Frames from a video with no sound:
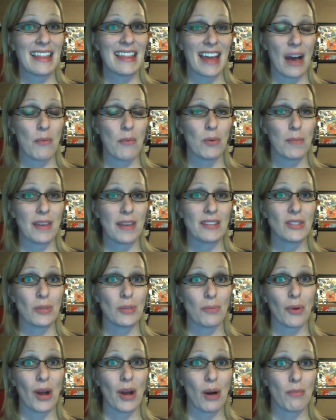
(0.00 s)
That will be
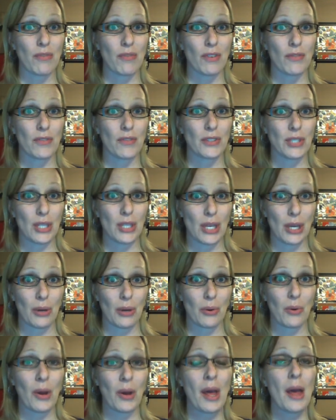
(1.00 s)
super helpful to
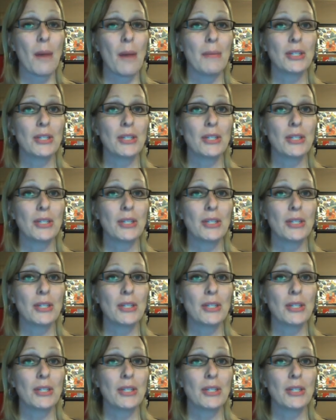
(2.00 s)
you.